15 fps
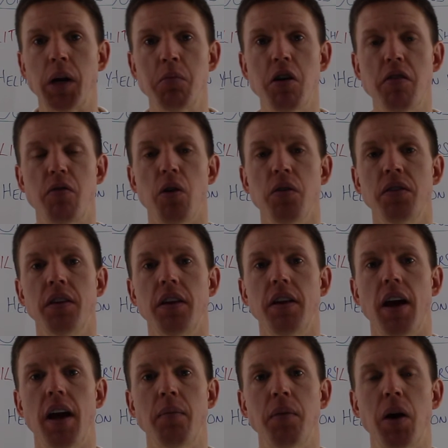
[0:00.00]
to move on
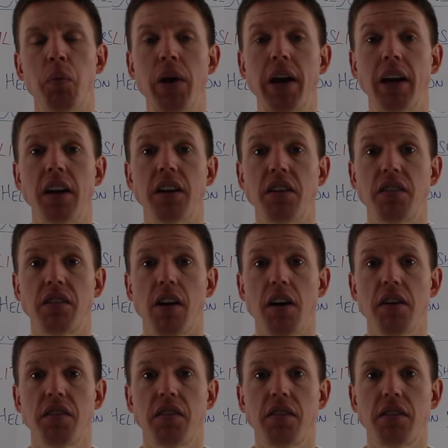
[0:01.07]
and we're going to
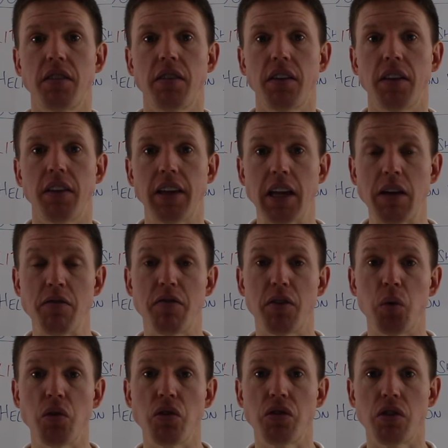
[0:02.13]
discuss the
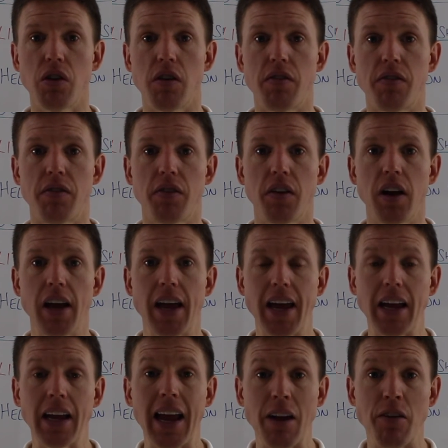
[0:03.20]
influence of
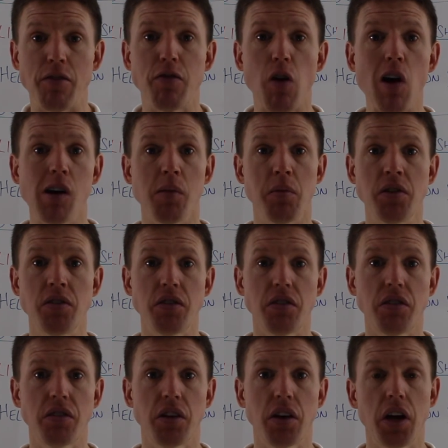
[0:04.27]

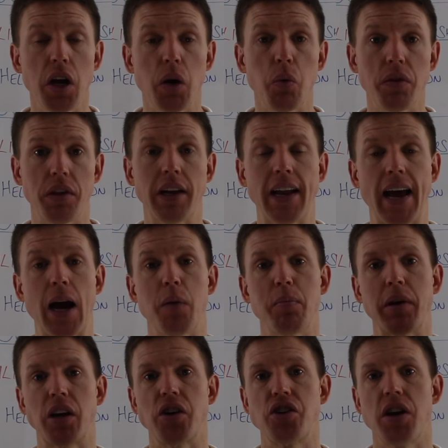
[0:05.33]
environments within our
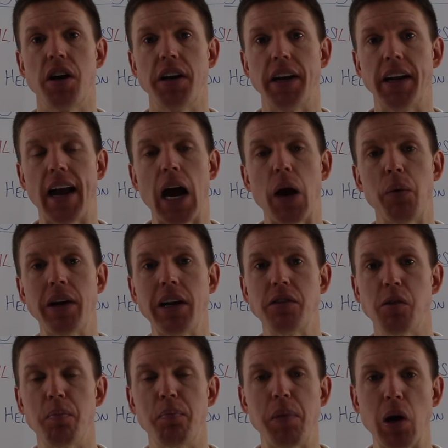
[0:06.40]
bigger journey and how we need
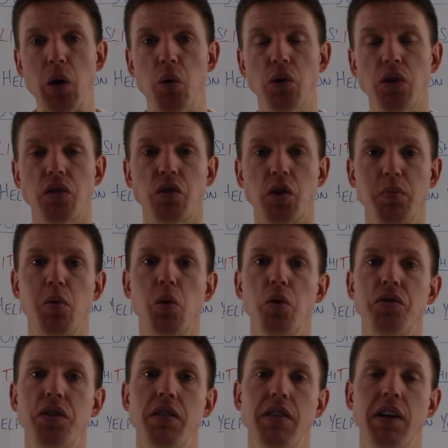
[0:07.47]
to build
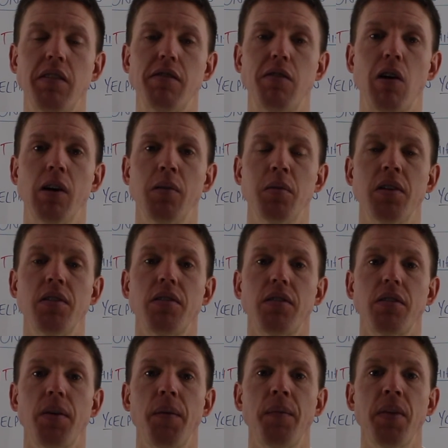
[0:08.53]
supportive
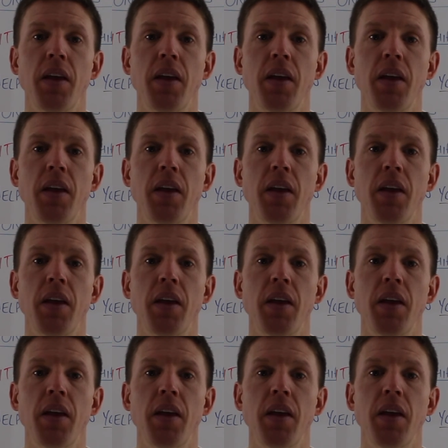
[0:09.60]
environments.